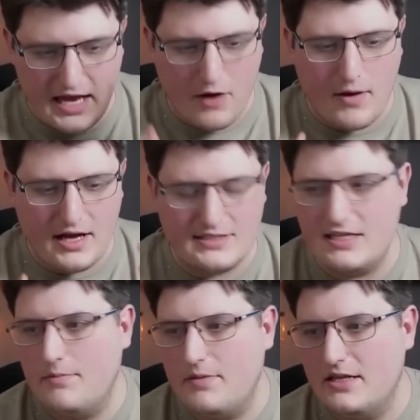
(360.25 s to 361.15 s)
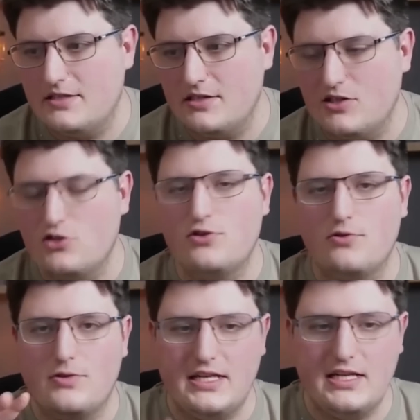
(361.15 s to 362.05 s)
now has the ability
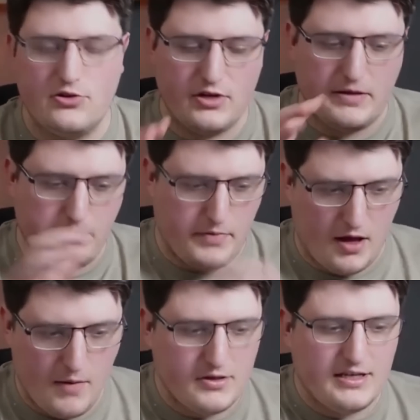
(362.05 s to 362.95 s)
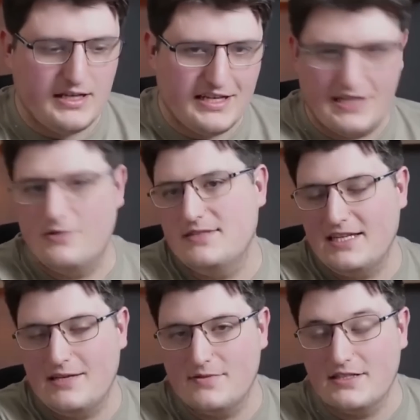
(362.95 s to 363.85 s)
to literally permanently kill
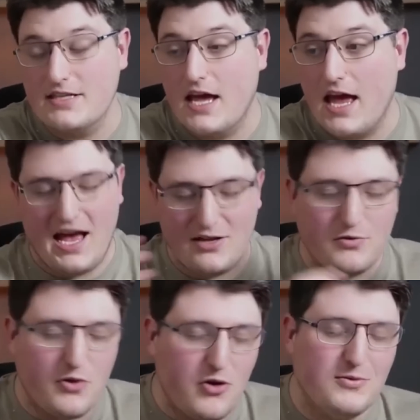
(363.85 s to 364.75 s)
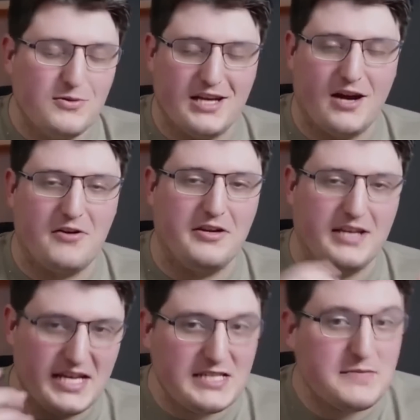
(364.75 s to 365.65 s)
demons, and although Mortarion
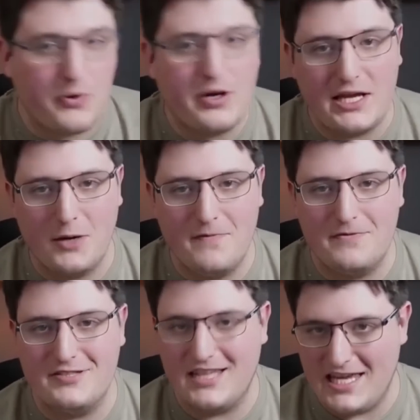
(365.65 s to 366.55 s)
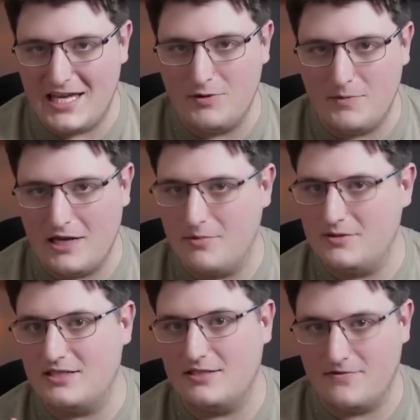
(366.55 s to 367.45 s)
is pretty confident that he would be able
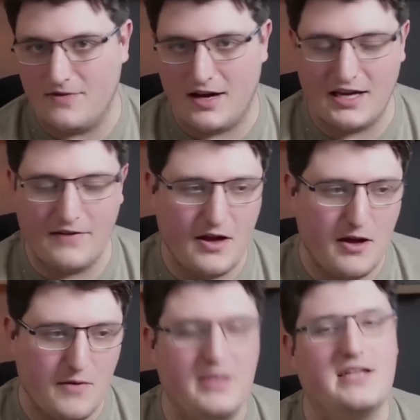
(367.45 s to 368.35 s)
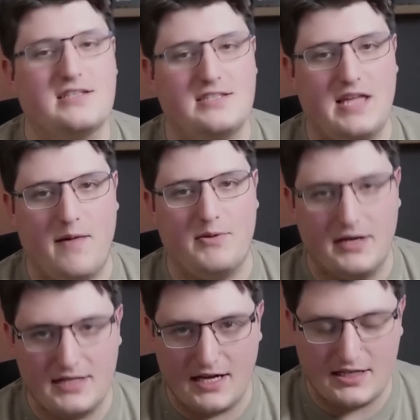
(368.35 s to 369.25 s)
to survive being stabbed
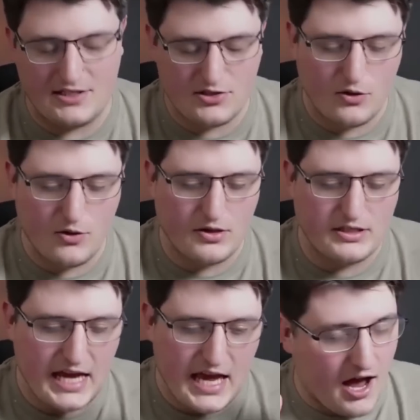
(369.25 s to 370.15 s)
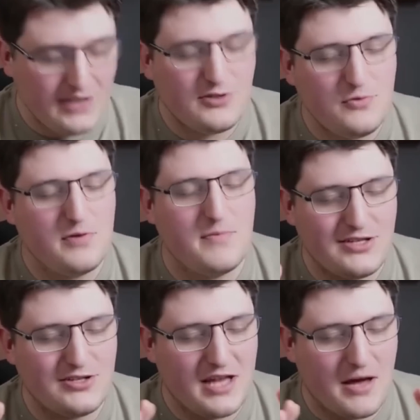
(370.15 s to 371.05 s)
by Daddy's sword, I do
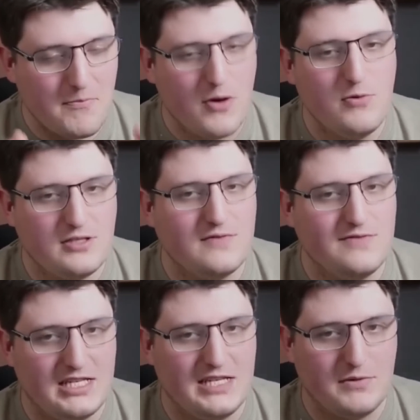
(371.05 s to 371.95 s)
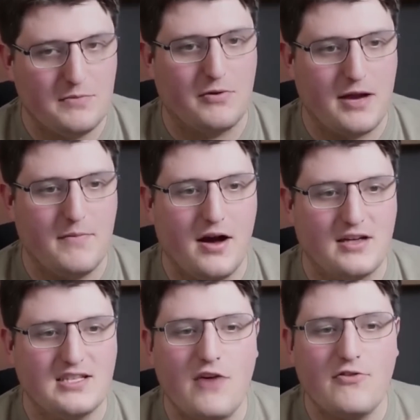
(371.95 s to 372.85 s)
imagine that most of the demon
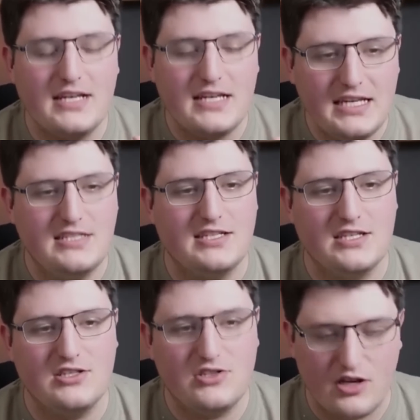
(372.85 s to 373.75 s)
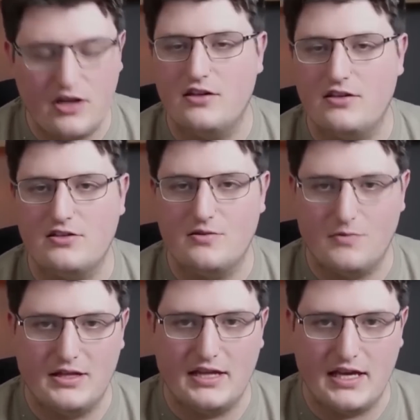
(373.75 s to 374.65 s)
Primarchs are at least concerned
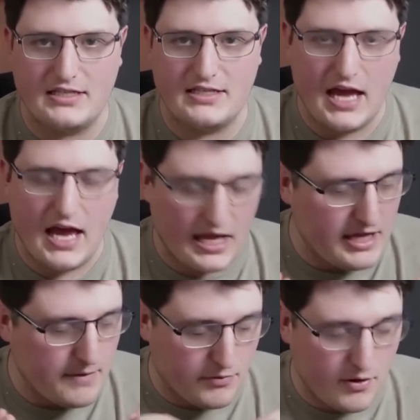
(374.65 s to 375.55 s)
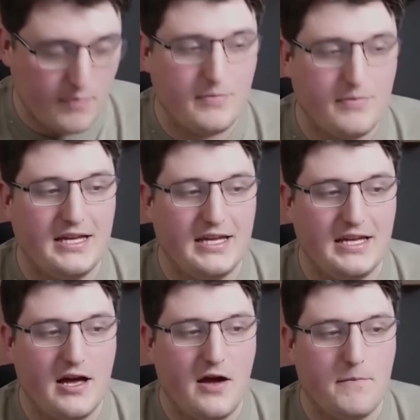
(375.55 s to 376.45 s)
with this, and they're
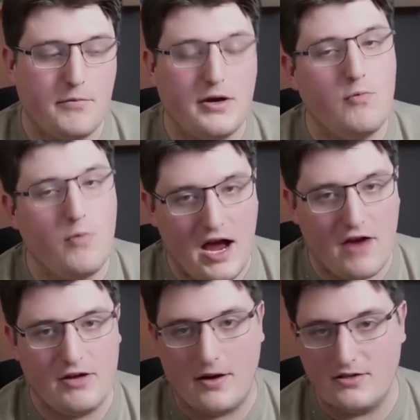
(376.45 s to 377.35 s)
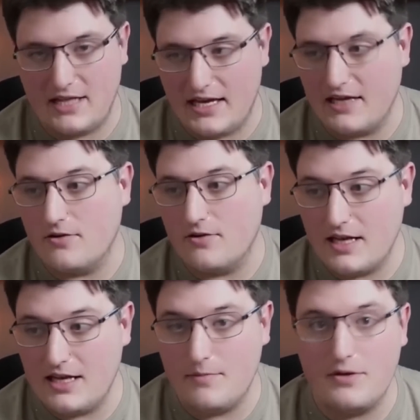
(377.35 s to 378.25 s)
probably pretty wary about taking on
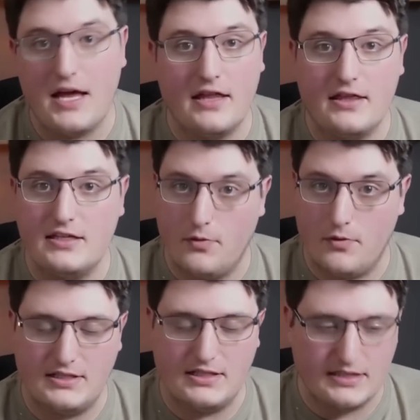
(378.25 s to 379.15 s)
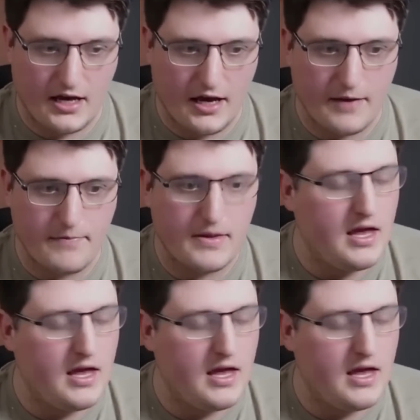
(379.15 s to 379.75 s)
Guilliman at this point in time.